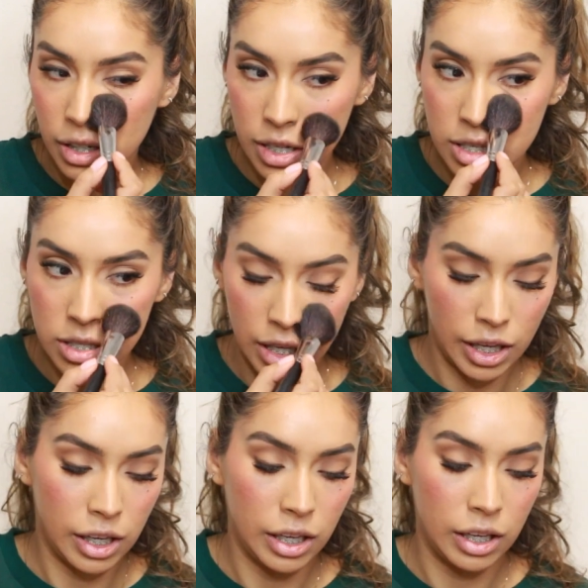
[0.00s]
is
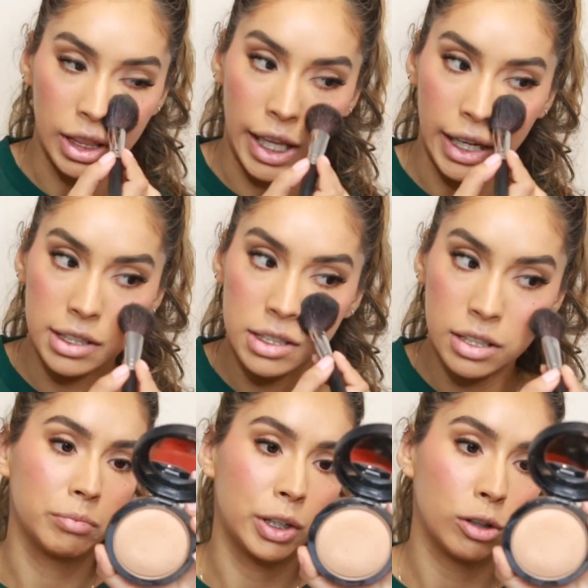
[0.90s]
a light
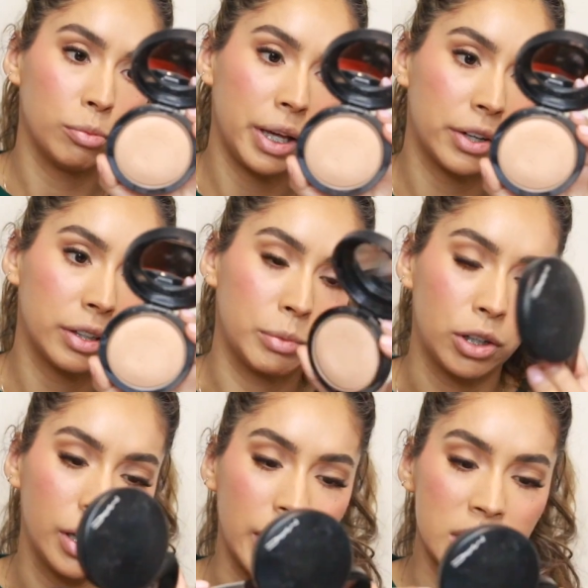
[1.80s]
mineral powder,
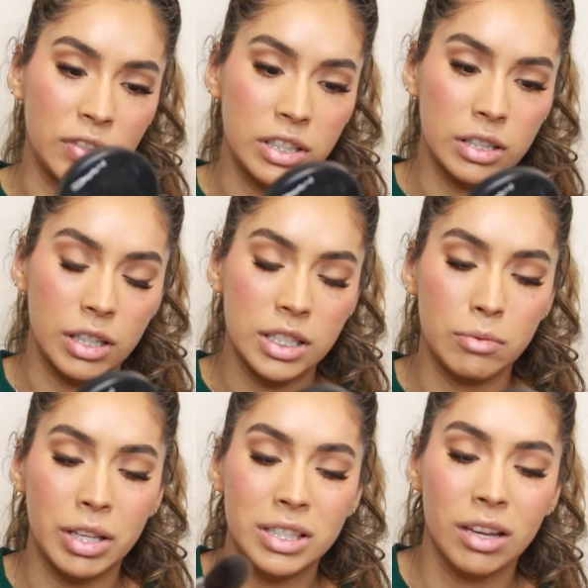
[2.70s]

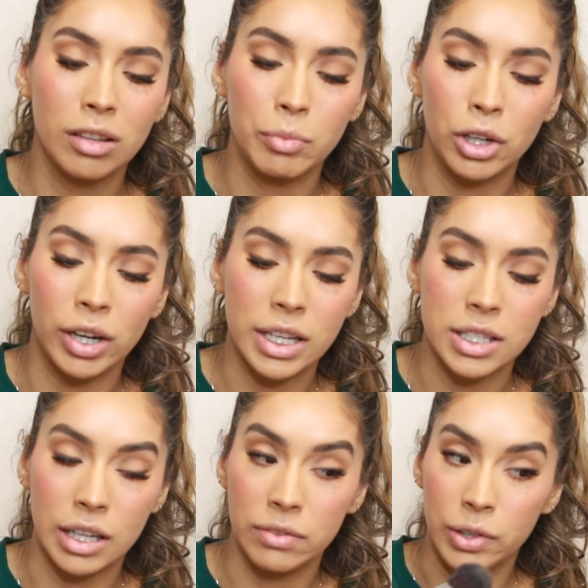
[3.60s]
it's called mineralized
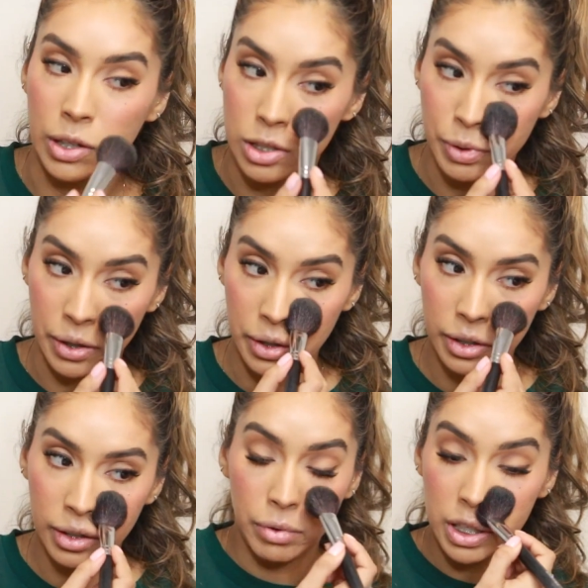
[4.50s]
skin finish
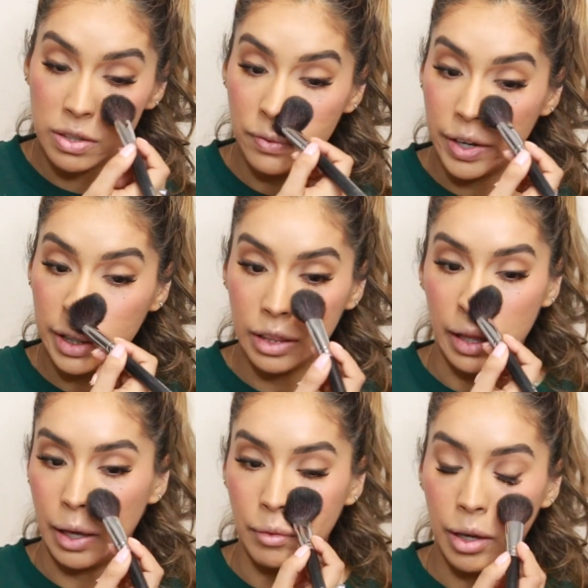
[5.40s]
powder, but it's a very
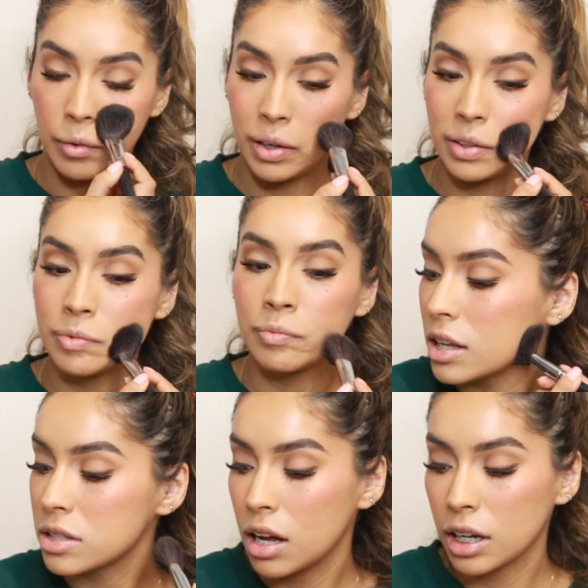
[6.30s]
lightweight one.
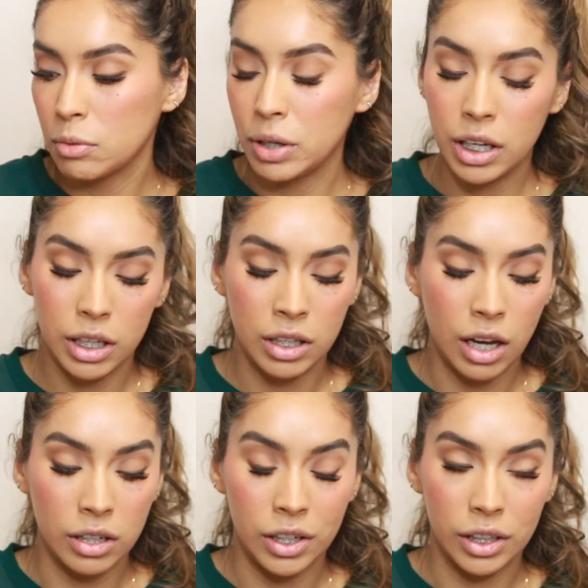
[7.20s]
It's not going to be
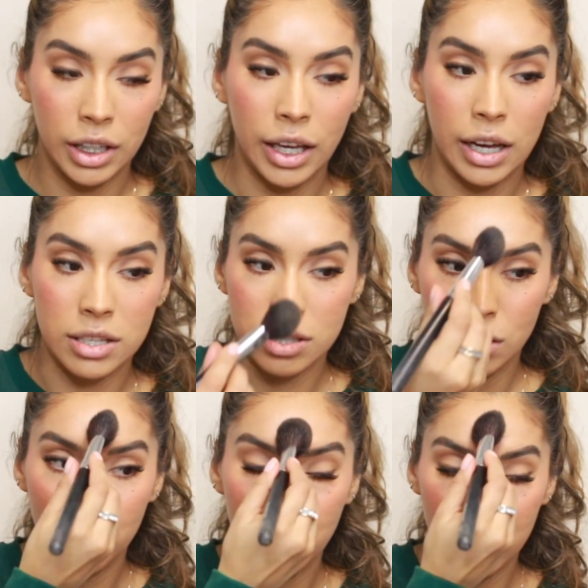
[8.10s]
not nearly as
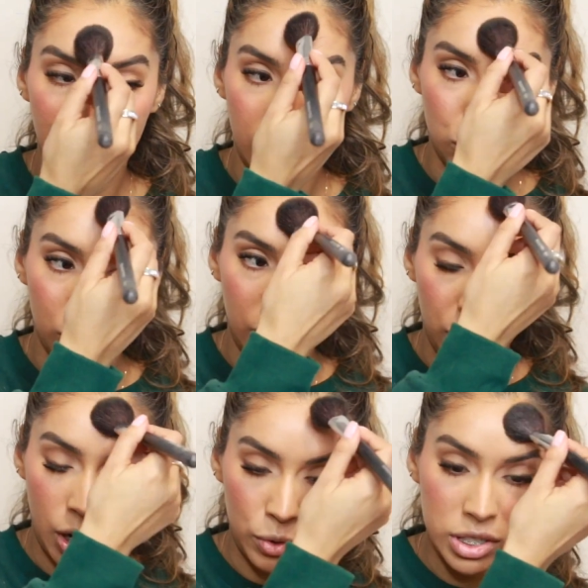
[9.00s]
what the
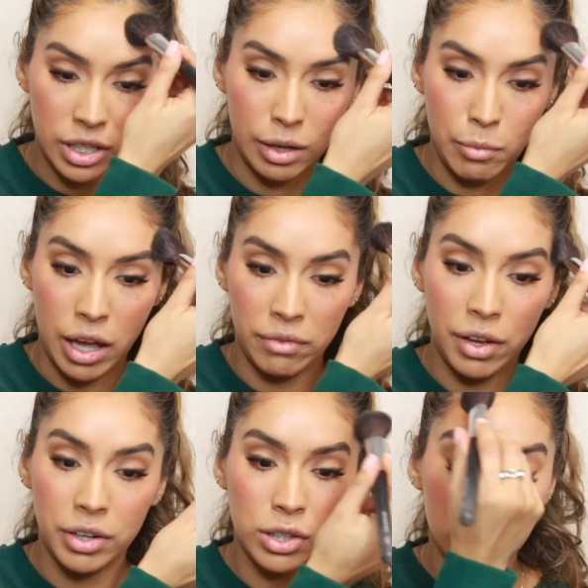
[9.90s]
24-hour stay matte
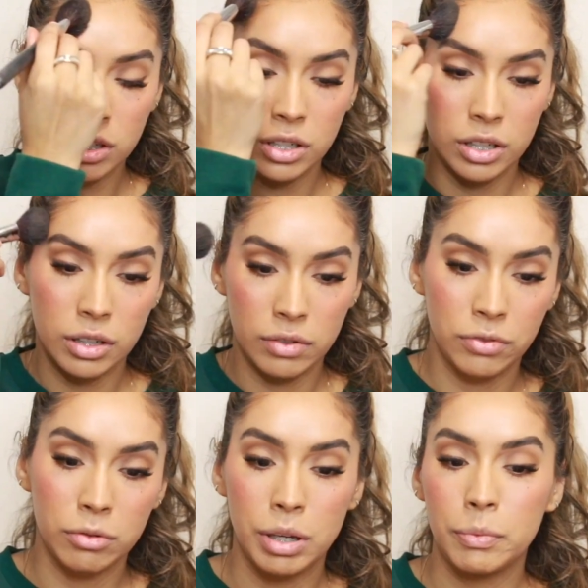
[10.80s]
foundation
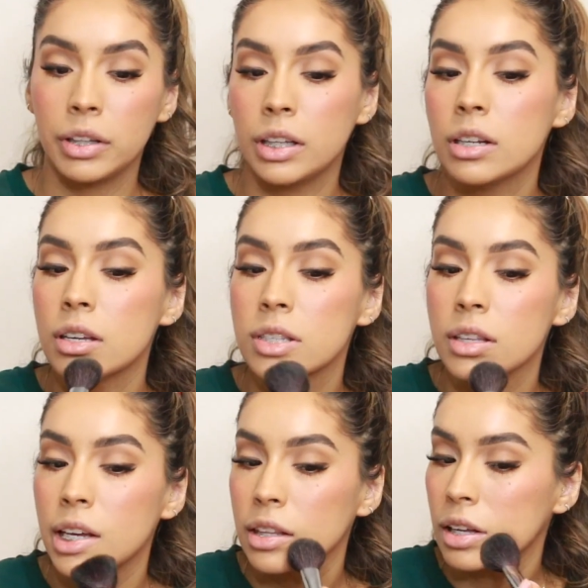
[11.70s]
from Maybelline is
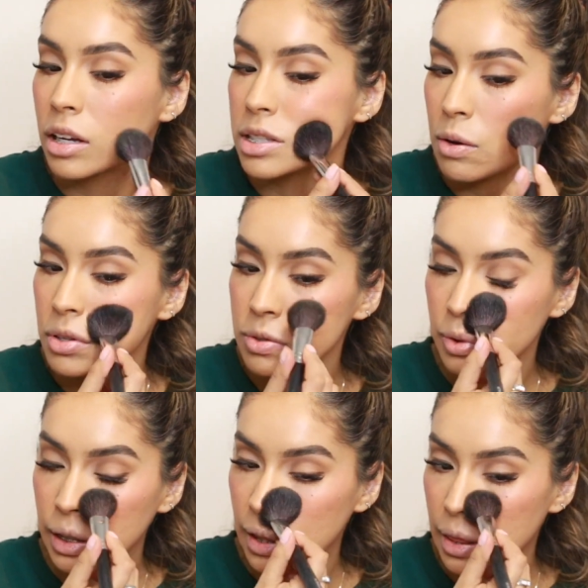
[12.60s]
like, because that one's
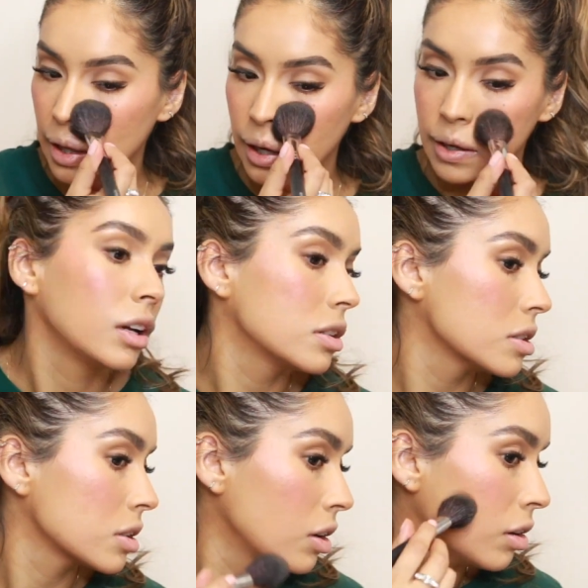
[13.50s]
really thick. I
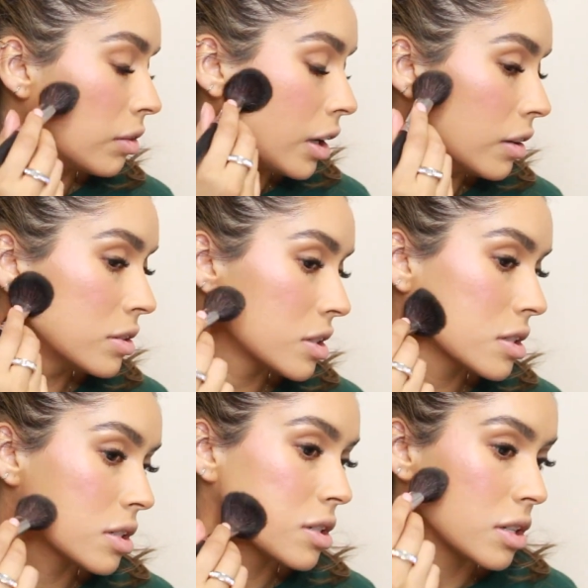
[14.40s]
just go around
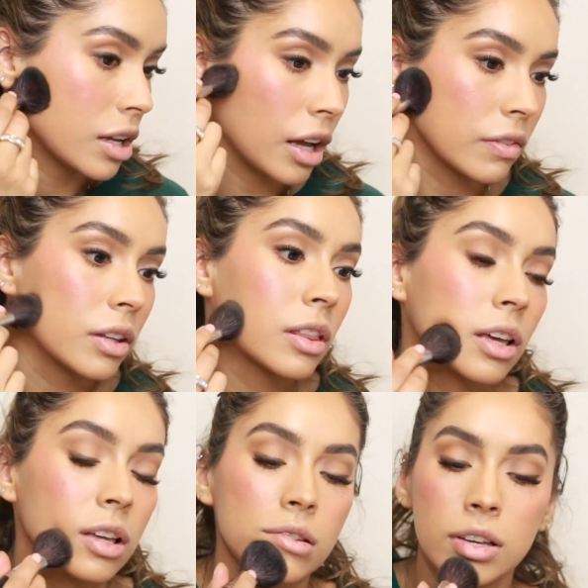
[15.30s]
just to set
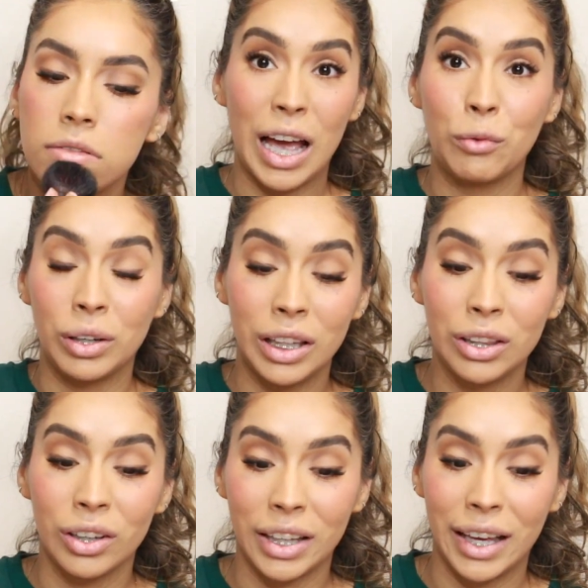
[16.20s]
everything. I really
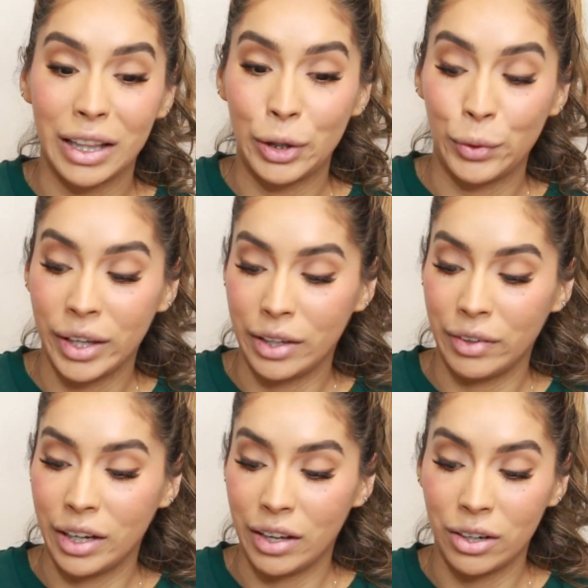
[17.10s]
look like a little kid
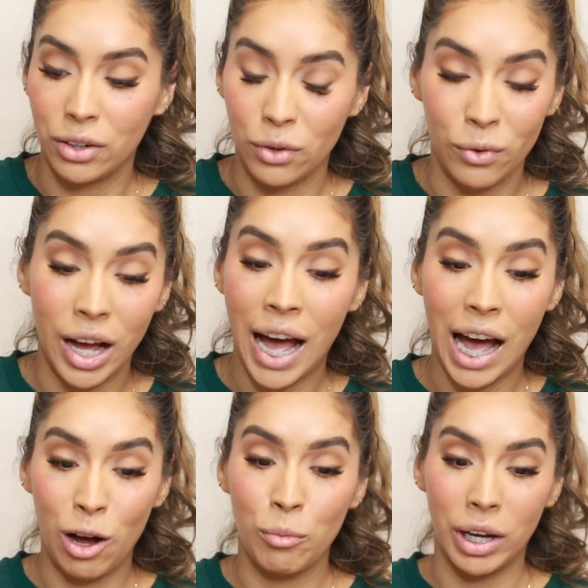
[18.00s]
right now. I don't know
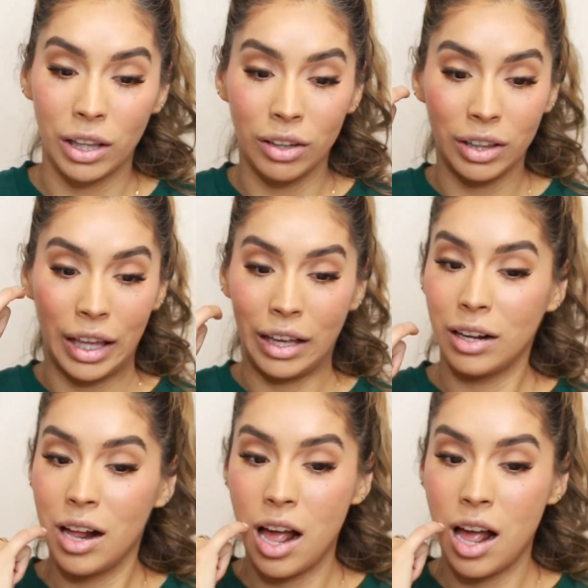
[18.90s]
how, but I look like